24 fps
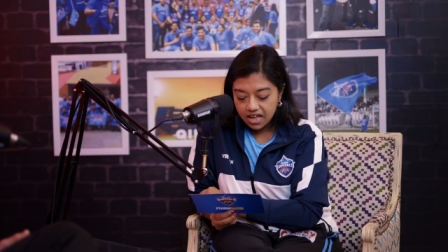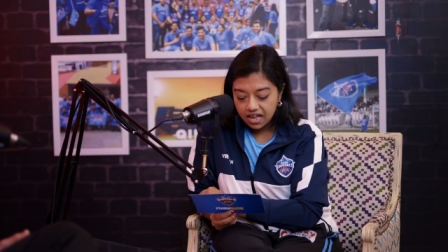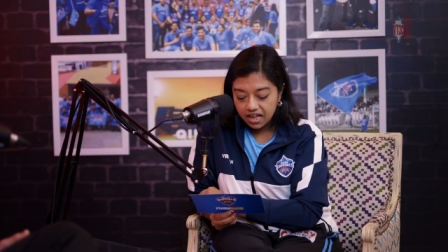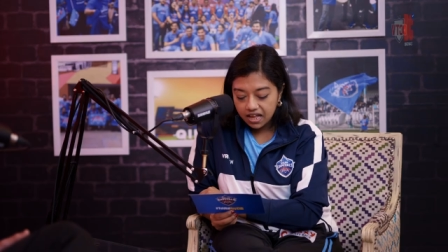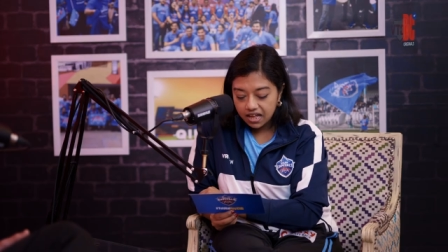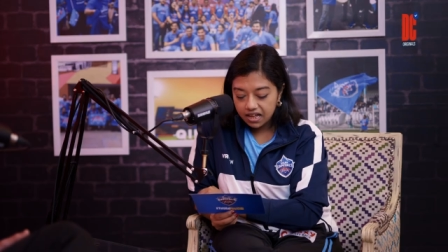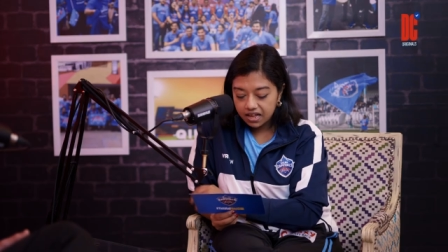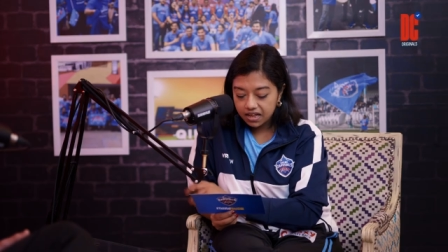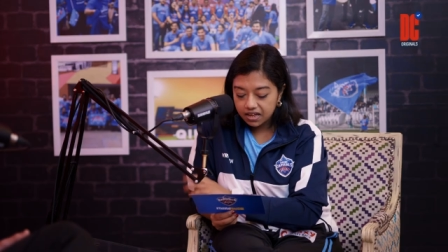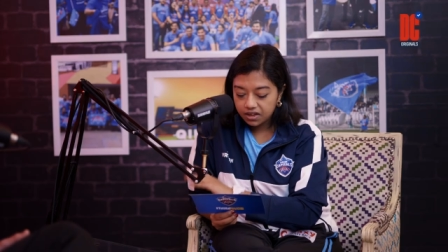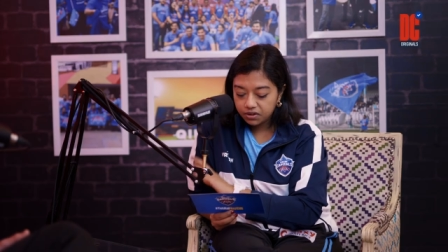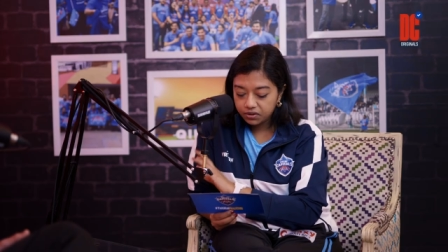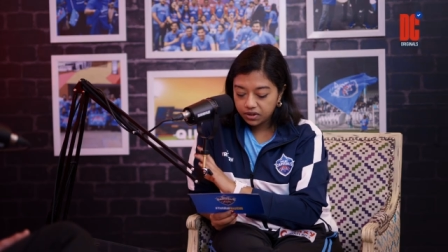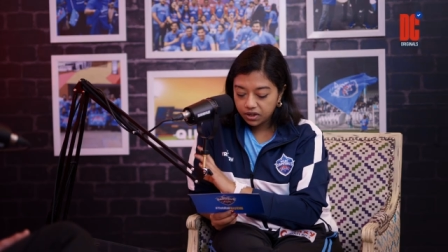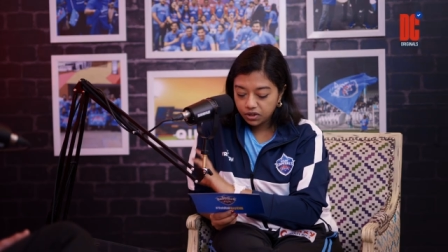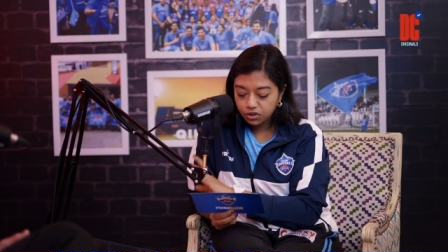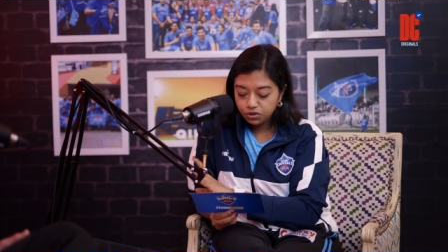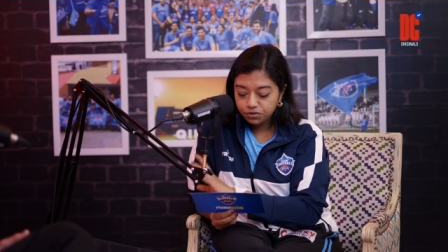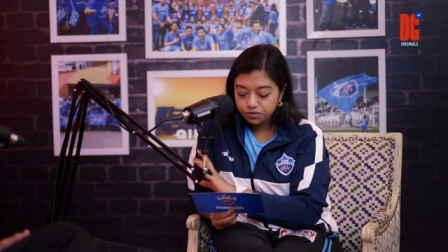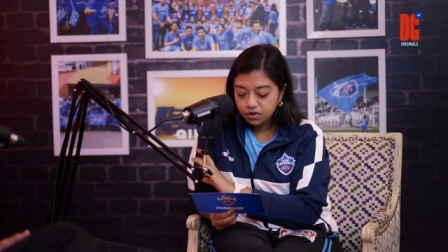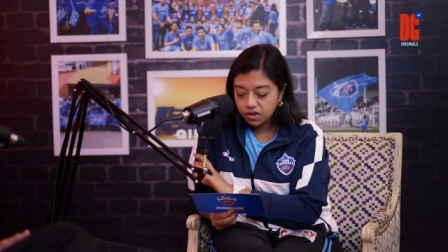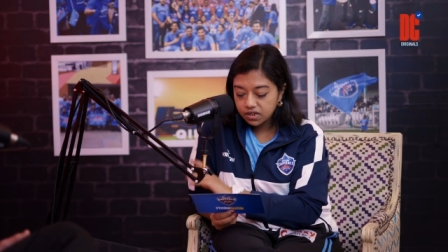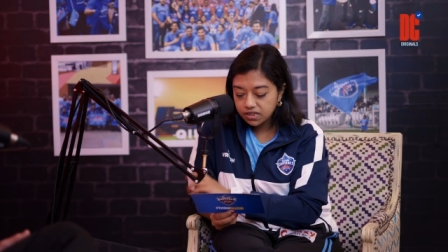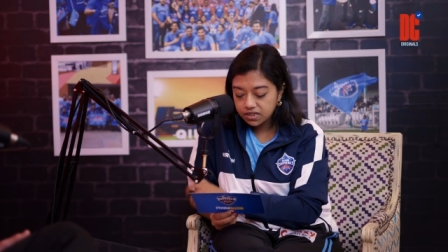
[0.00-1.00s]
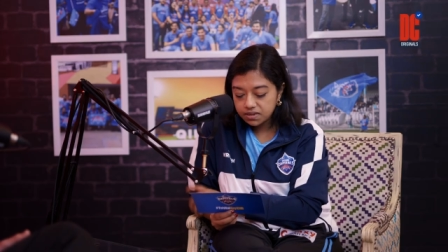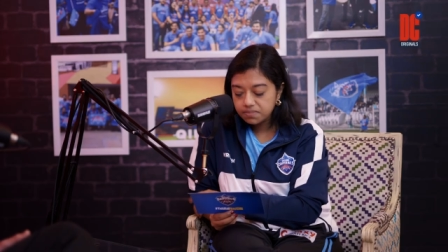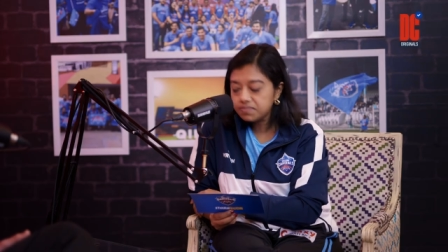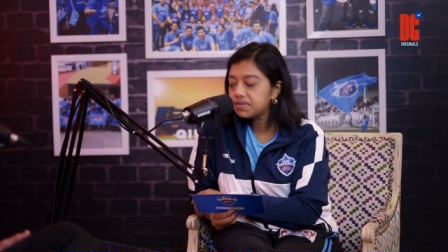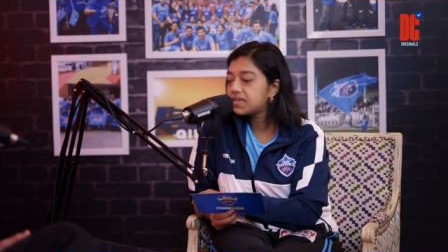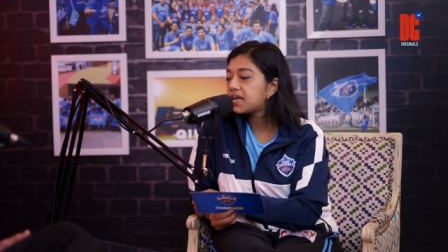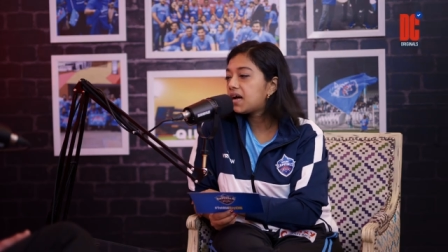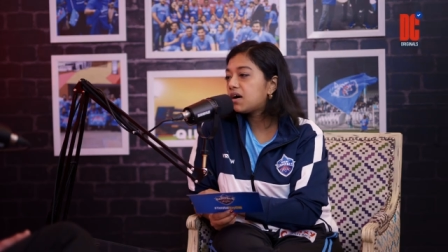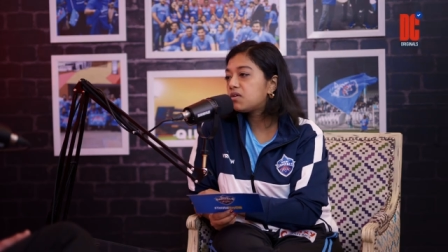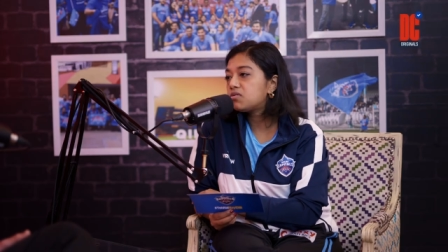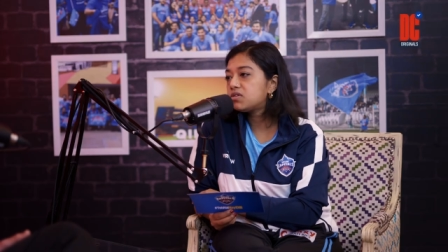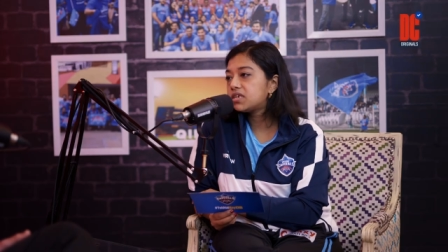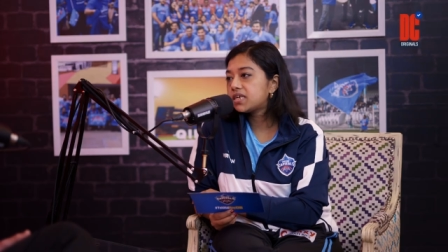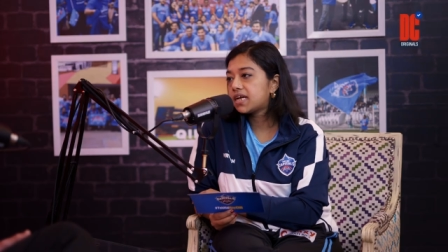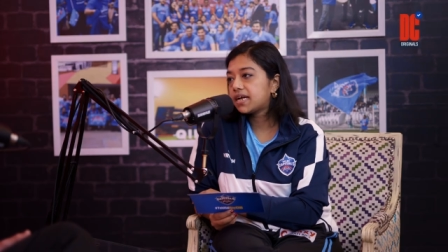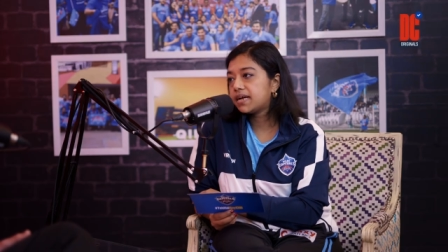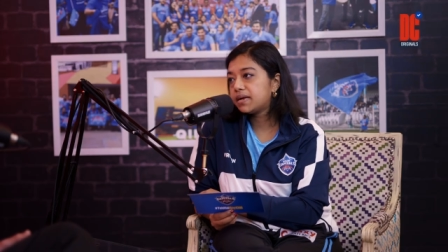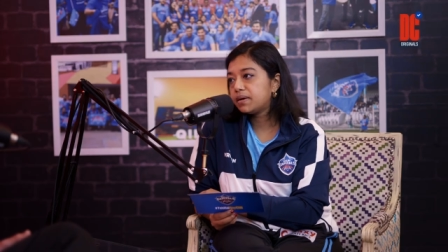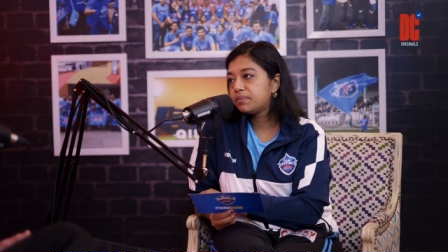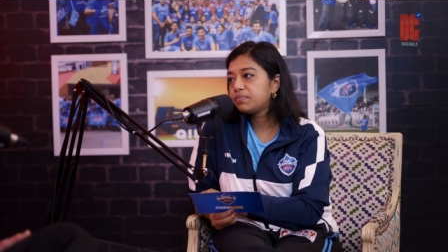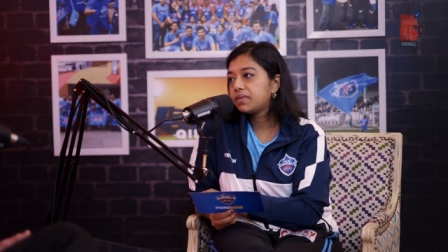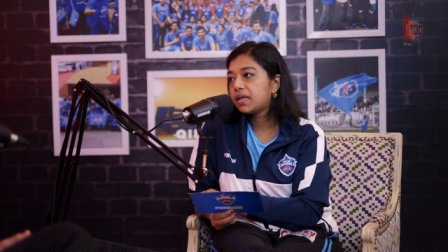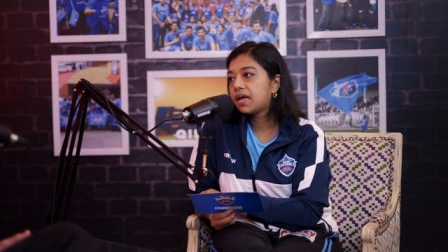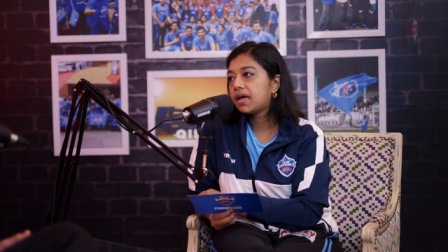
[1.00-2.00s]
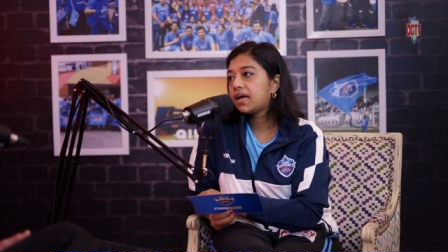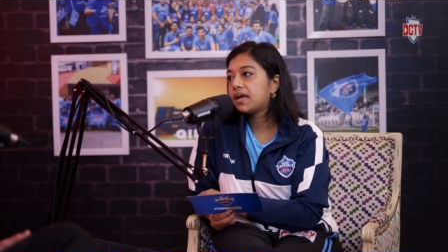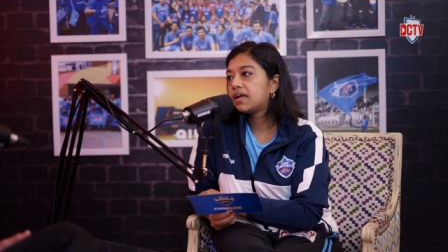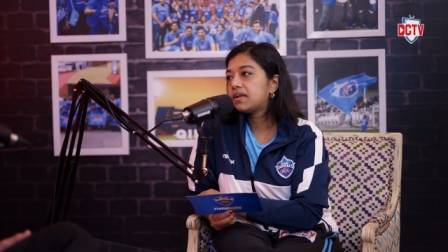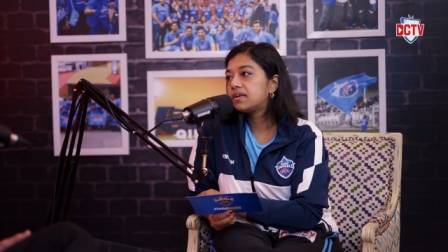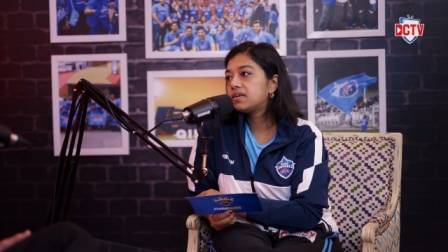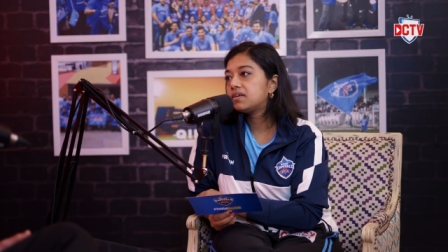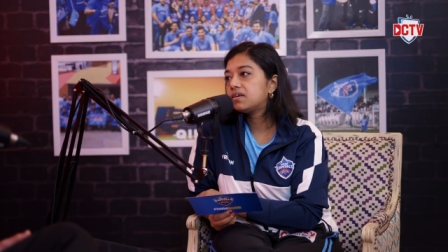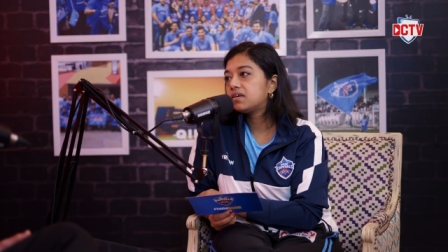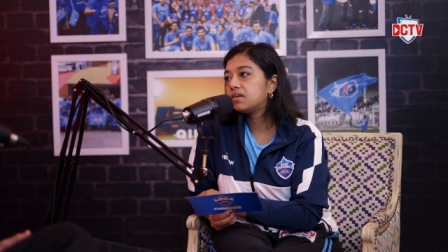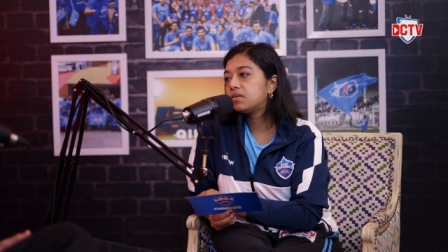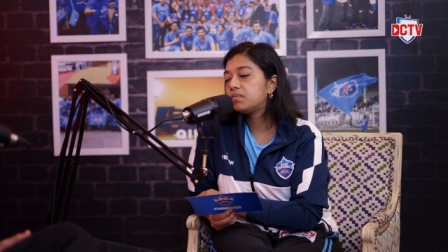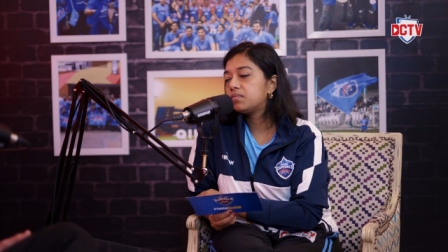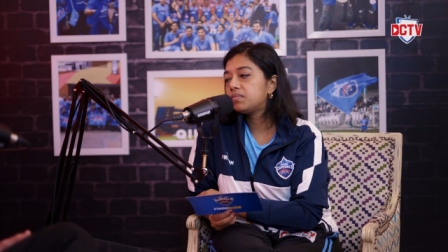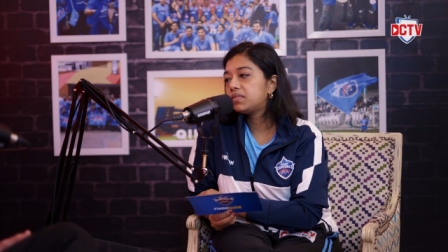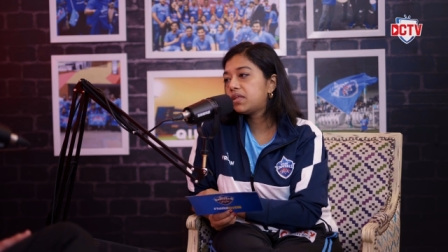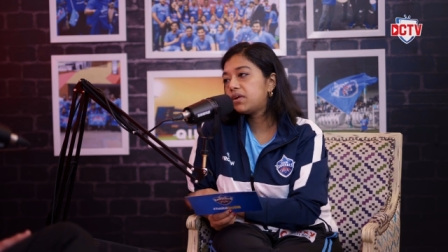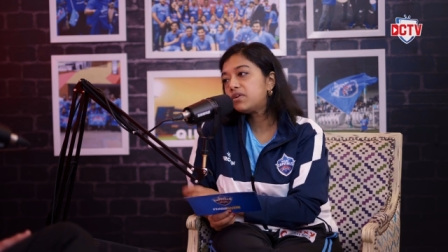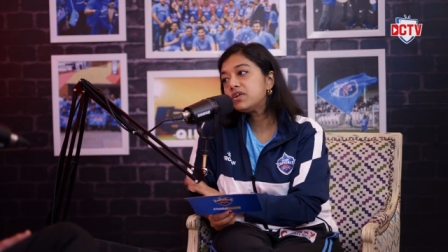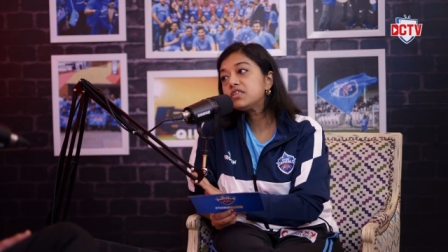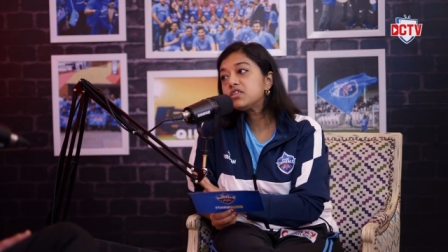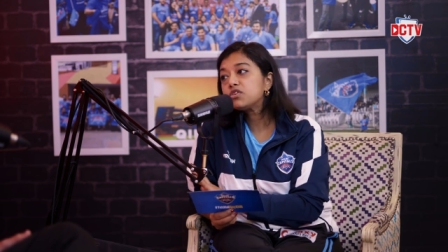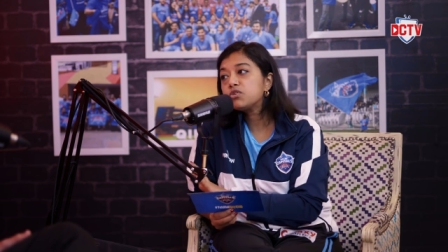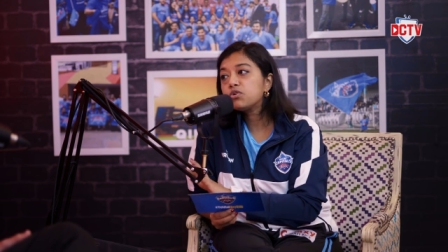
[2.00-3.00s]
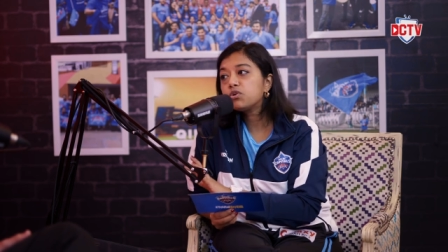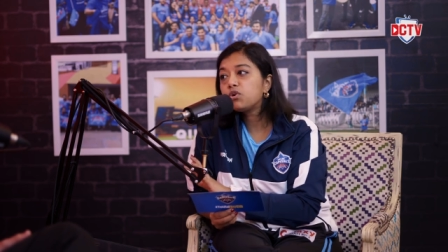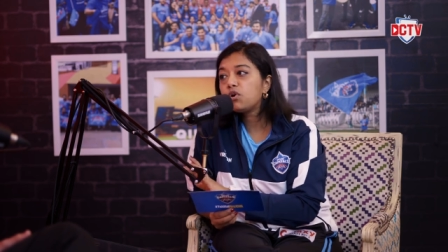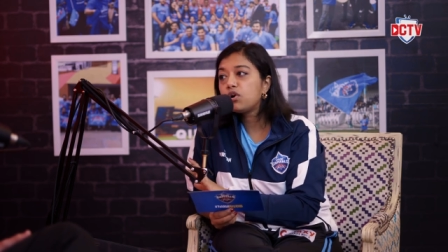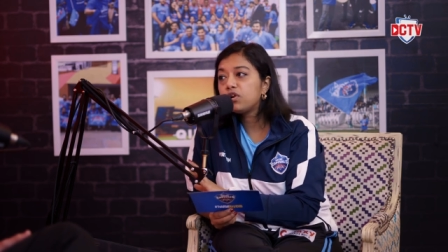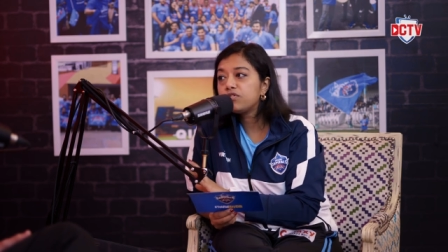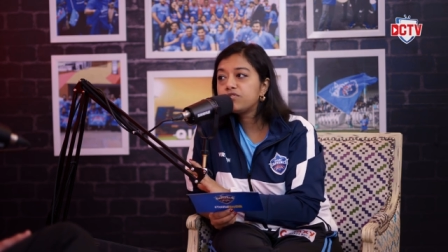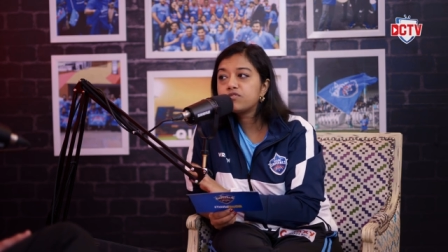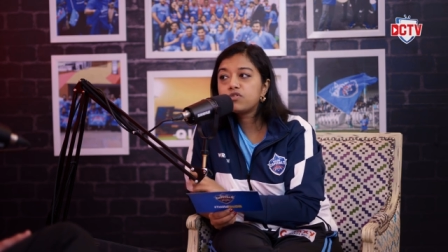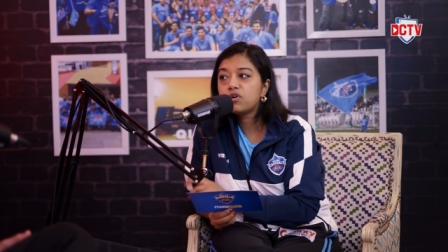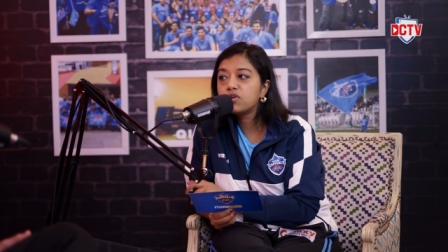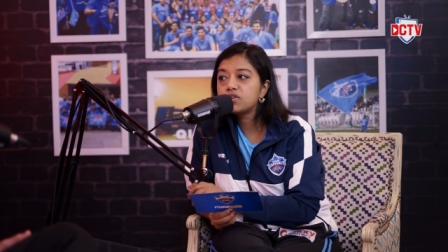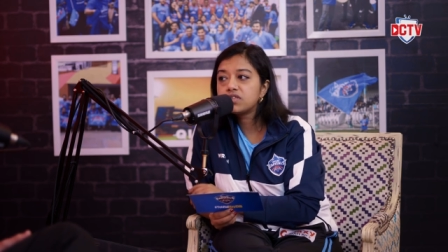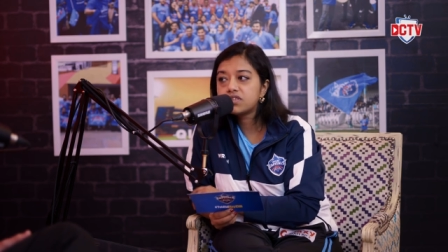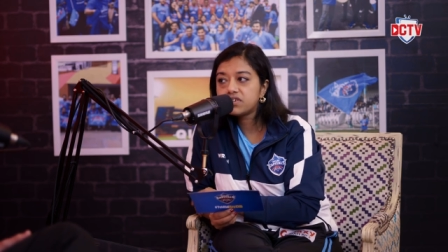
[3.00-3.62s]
Uh, okay, you've got some downtime and uh, there is no golf course